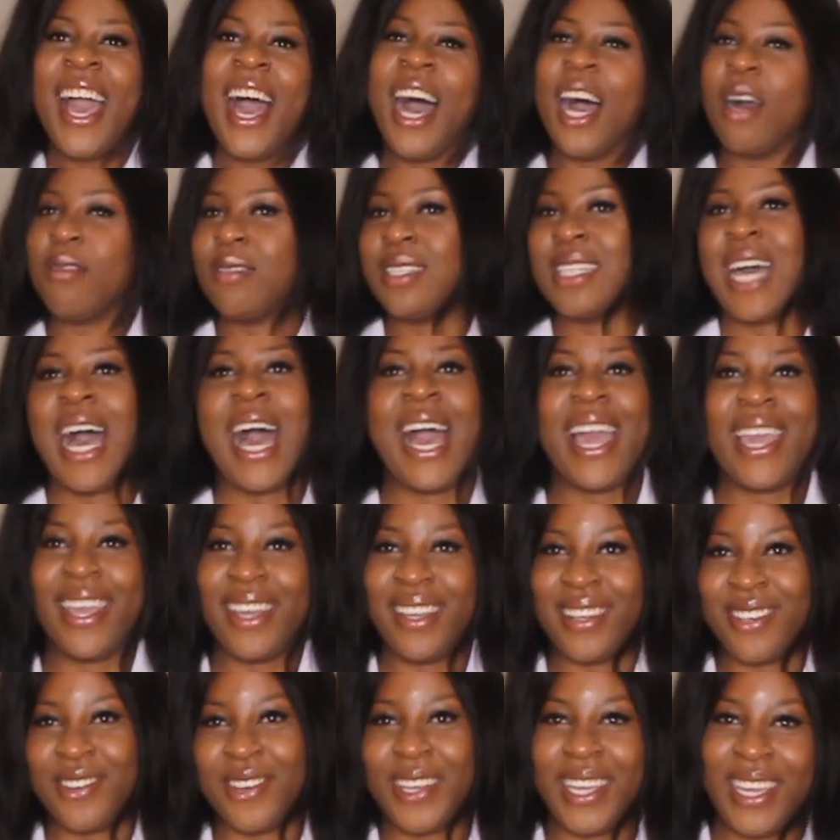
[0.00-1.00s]
I'm
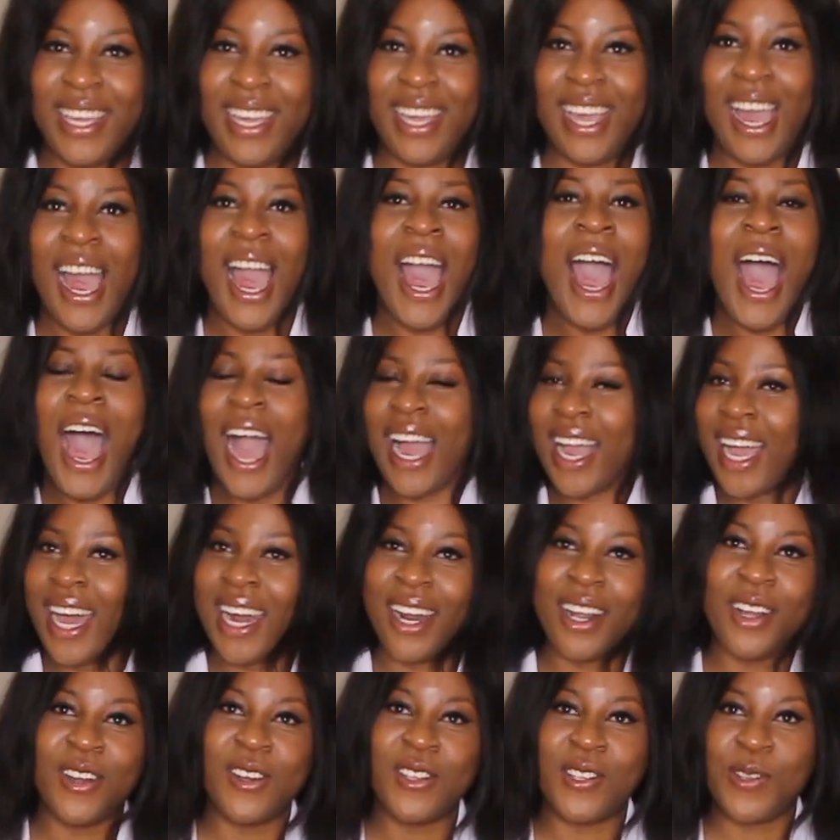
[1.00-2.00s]
tired. Okay, I
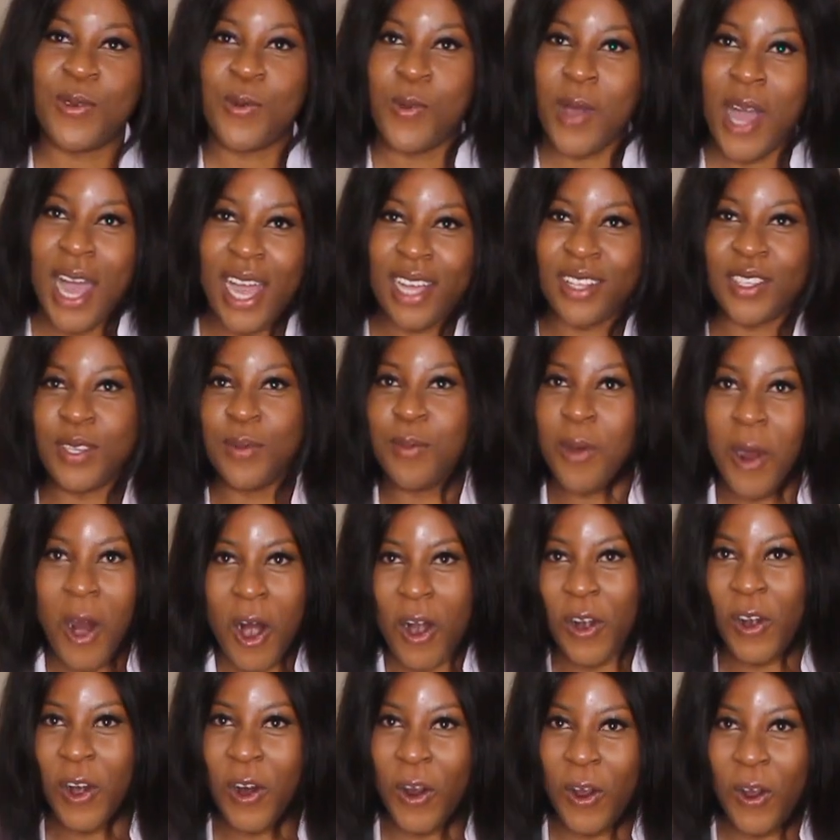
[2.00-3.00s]
gotta go to work
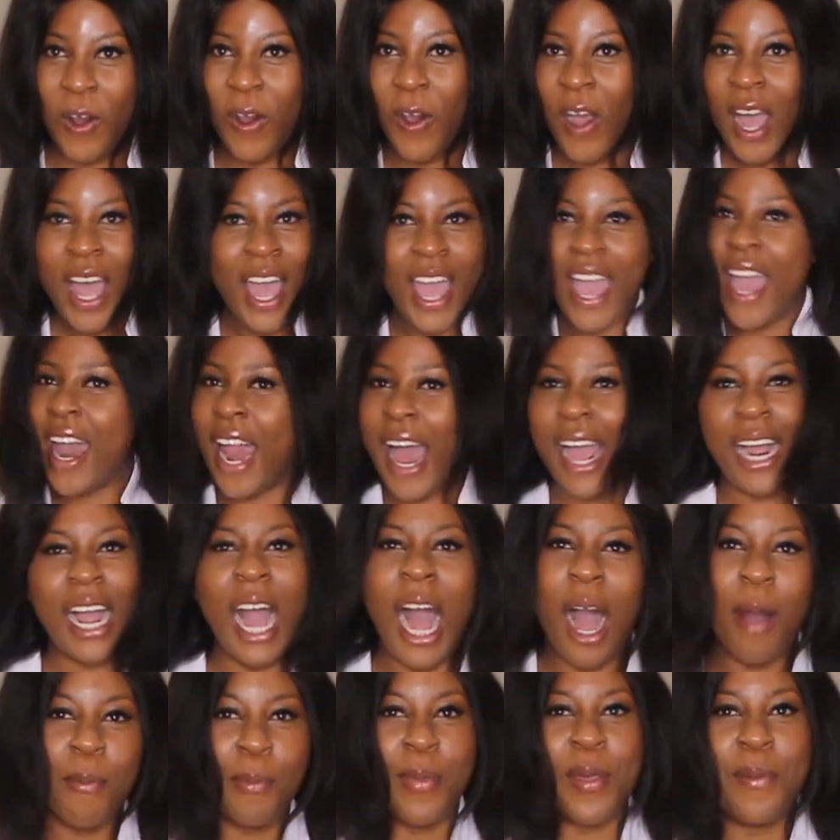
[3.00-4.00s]
tomorrow and I
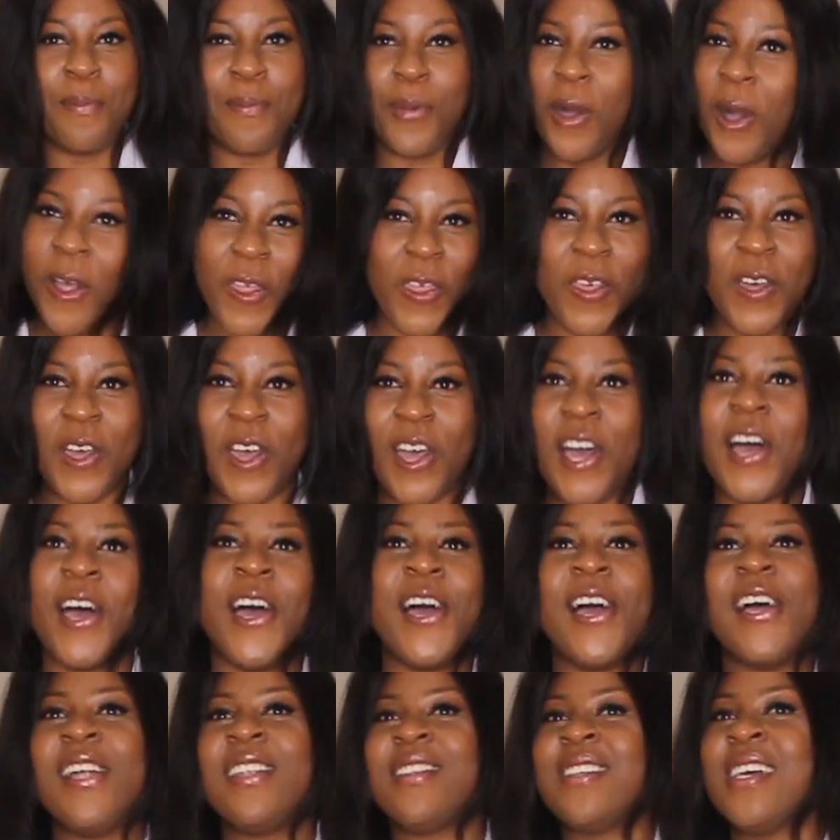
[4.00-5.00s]
can't be
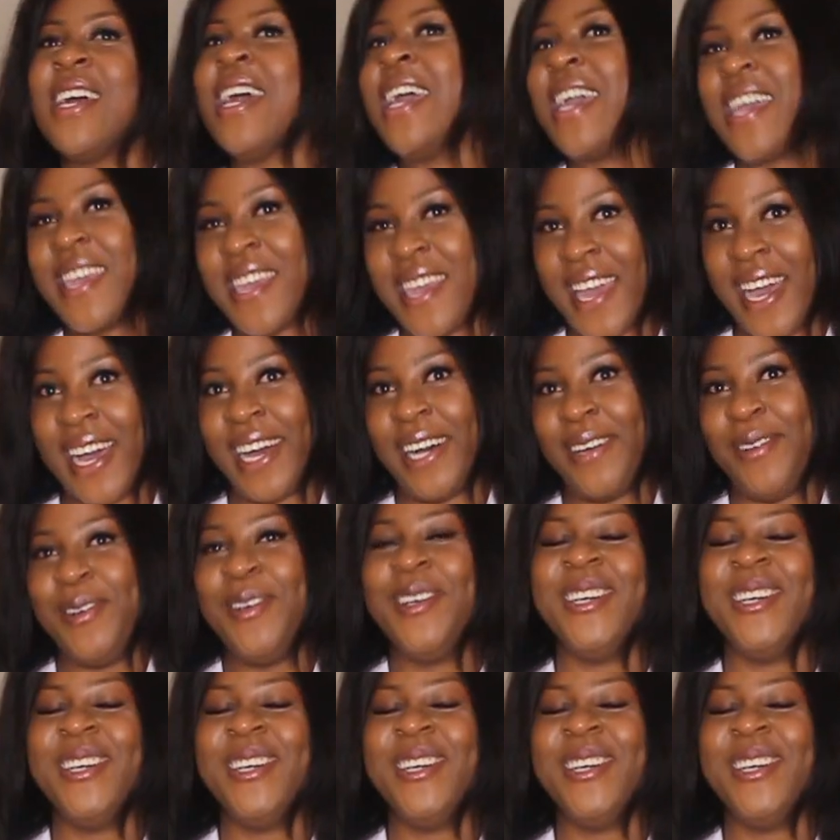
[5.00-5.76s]
bothered. Yeah.